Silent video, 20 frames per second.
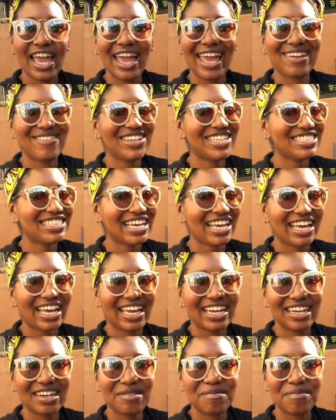And because I
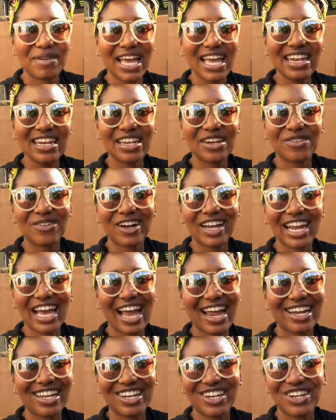had been in one,
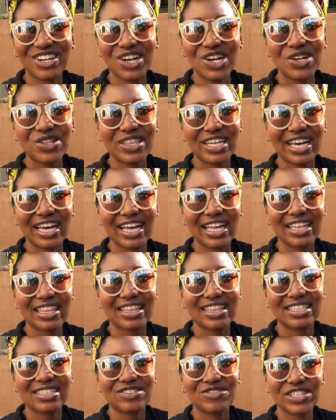I didn't know that
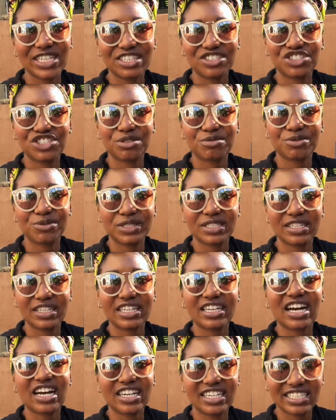the relationships we see
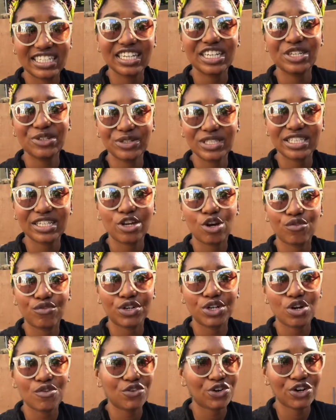continuously over
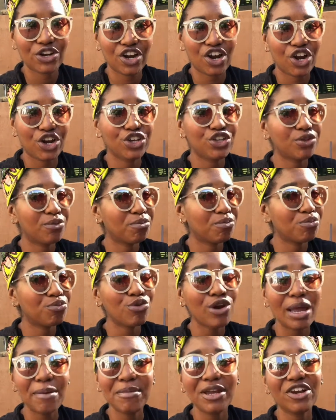and over are
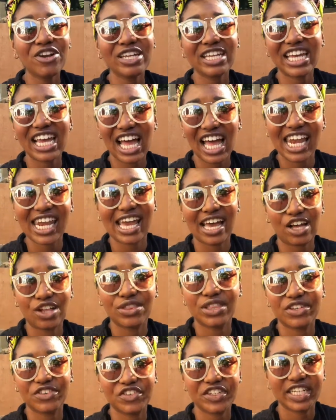primarily
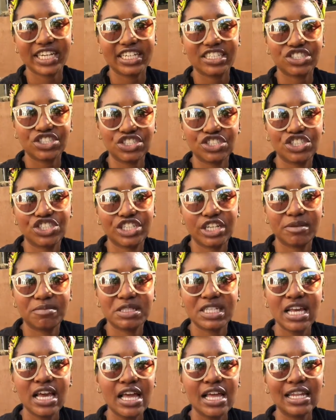unhealthy
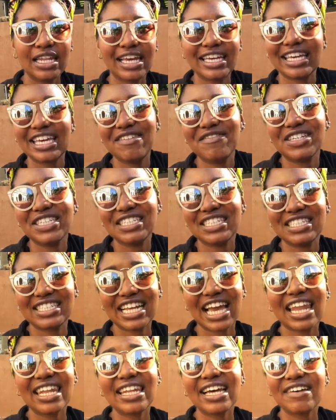relationships. Like even
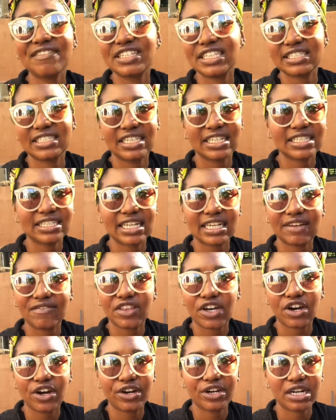Disney. I love Disney because I love
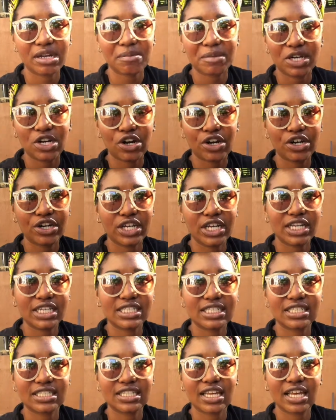the art and I'm an
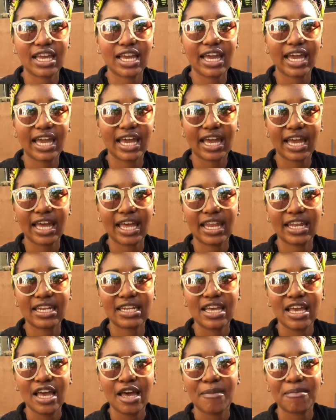artist.
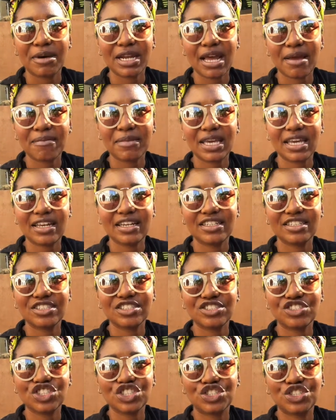But I mean,
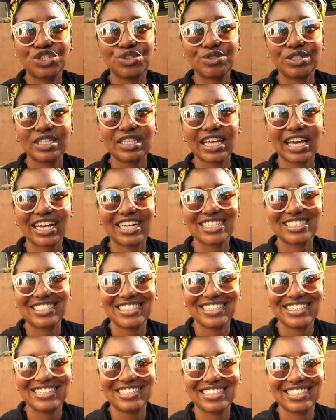just using that because
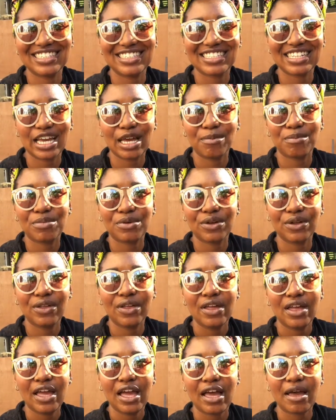it's an easy example.
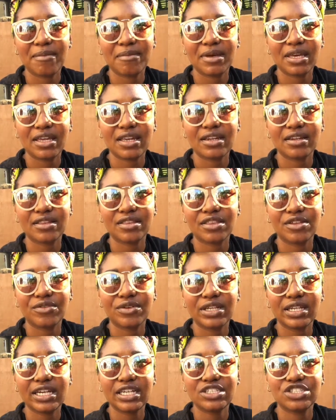I mean, the
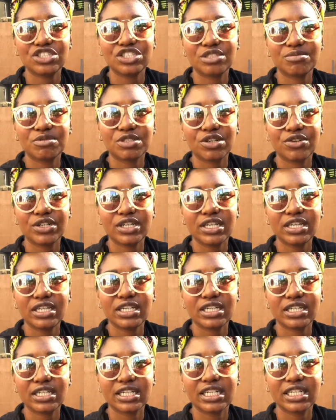relationships are
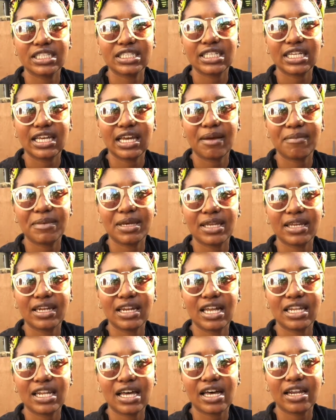ridiculous. I mean,
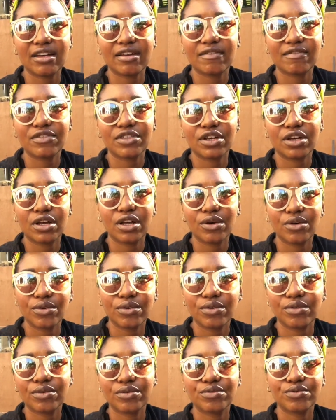a lot of
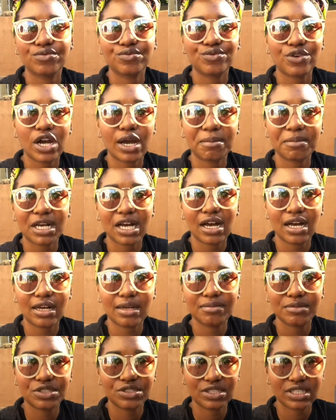the
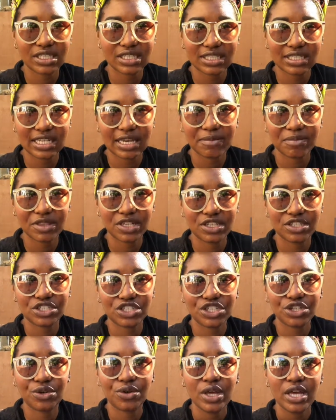rom-coms, you see the same thing
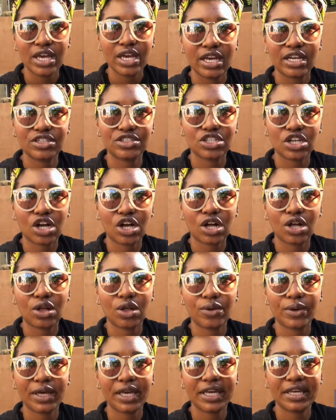too. It's
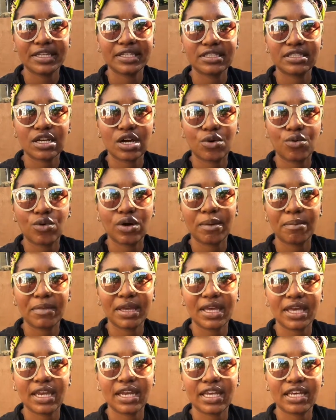always a
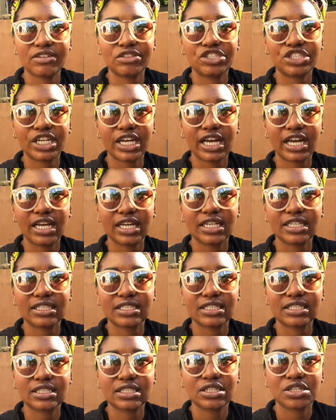woman, if she
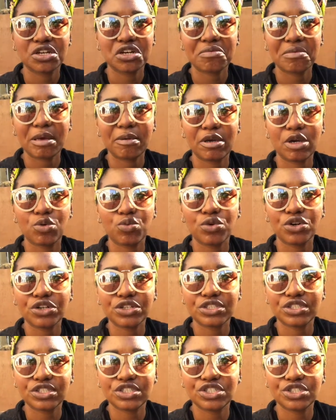has maybe a
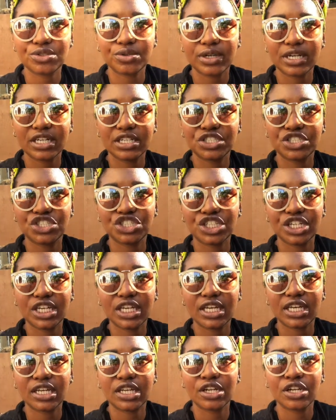work
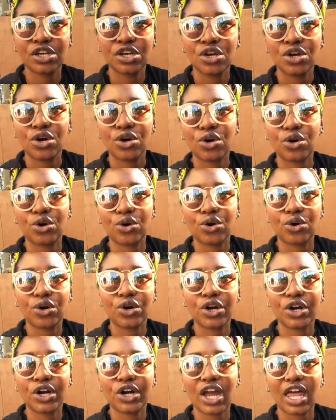situation
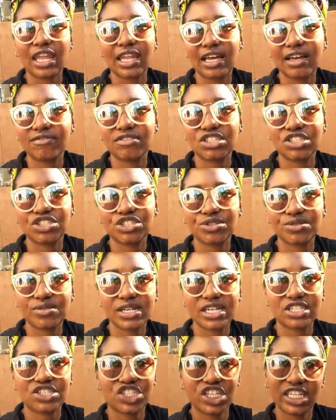or a love
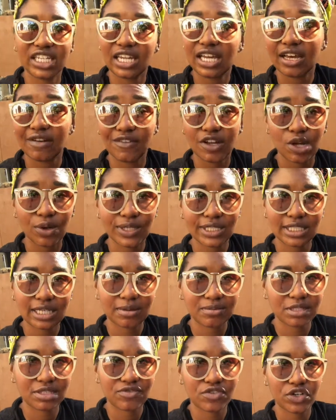situation, love always
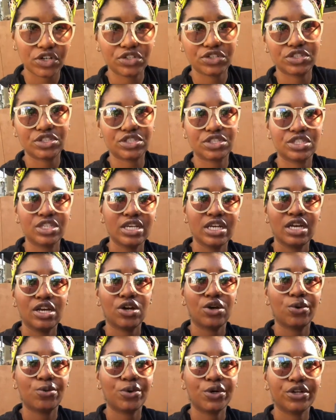comes first.
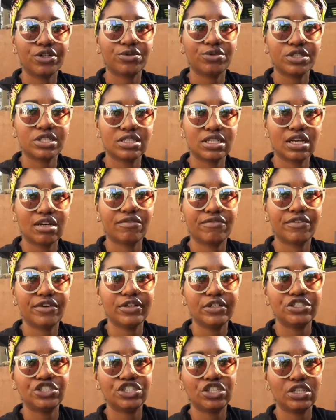Her work will
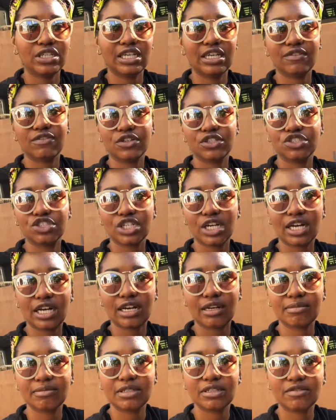suffer. She'll leave her
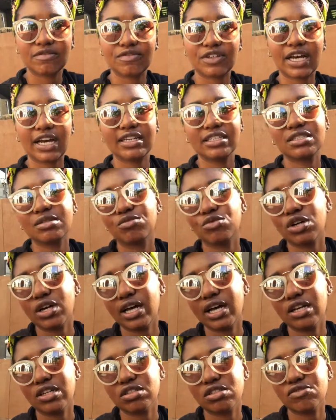job and fly somewhere
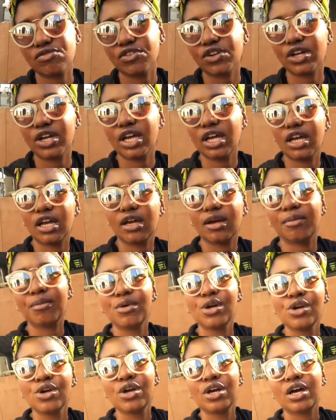else for him,
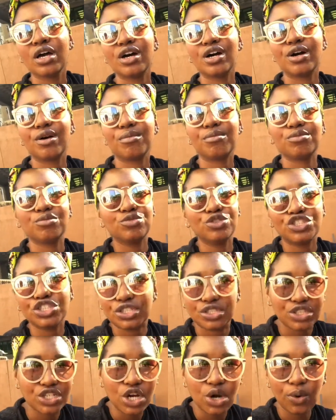
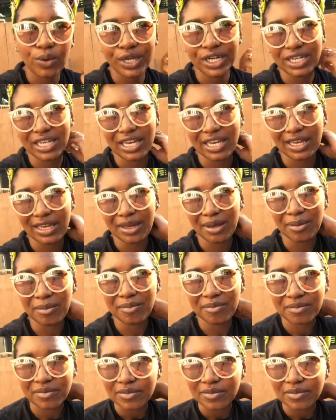just knowing him.